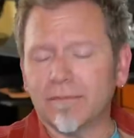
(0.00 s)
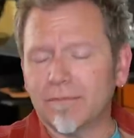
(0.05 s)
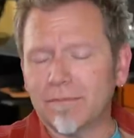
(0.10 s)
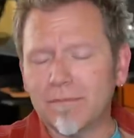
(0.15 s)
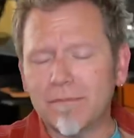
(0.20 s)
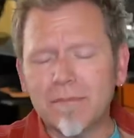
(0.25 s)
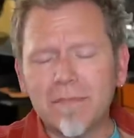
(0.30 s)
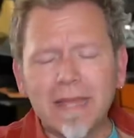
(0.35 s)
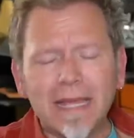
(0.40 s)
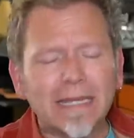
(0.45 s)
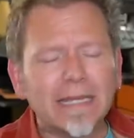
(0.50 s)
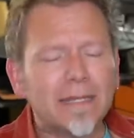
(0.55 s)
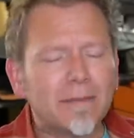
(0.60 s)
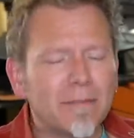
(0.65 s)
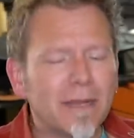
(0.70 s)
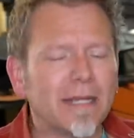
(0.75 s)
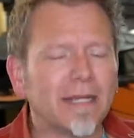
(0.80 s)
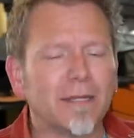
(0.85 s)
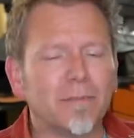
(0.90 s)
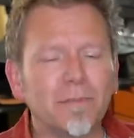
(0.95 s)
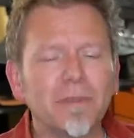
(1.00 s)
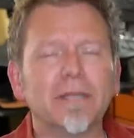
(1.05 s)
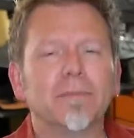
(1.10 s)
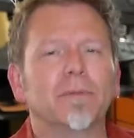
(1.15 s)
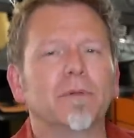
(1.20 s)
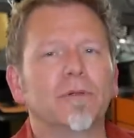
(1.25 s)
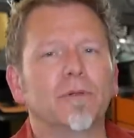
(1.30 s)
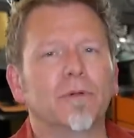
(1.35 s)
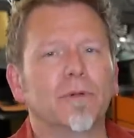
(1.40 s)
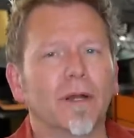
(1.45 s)
many, many
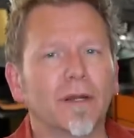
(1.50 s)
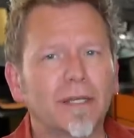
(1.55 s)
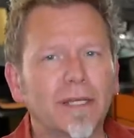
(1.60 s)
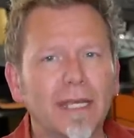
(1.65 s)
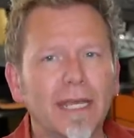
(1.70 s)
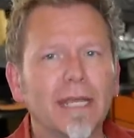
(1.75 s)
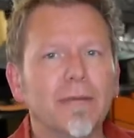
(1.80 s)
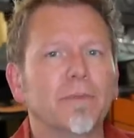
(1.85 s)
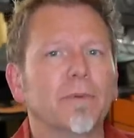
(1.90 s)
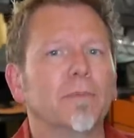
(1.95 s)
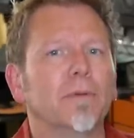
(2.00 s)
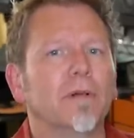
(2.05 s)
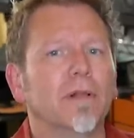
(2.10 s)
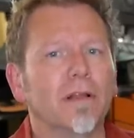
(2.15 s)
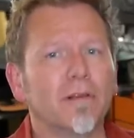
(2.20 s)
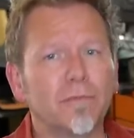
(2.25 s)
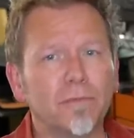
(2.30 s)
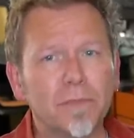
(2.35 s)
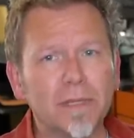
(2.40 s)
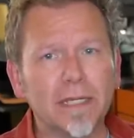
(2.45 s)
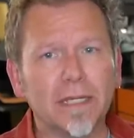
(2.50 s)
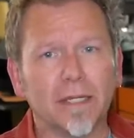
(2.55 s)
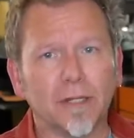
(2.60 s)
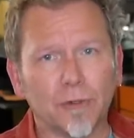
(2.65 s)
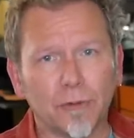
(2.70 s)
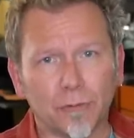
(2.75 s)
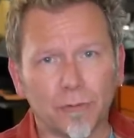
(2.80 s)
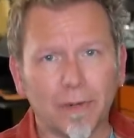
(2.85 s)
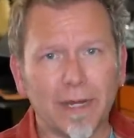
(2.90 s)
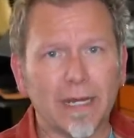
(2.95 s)
people who are capable of being
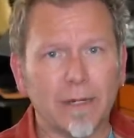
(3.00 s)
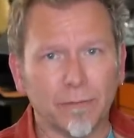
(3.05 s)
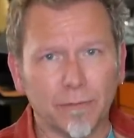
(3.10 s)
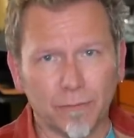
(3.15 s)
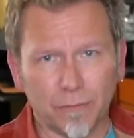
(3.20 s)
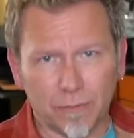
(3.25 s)
great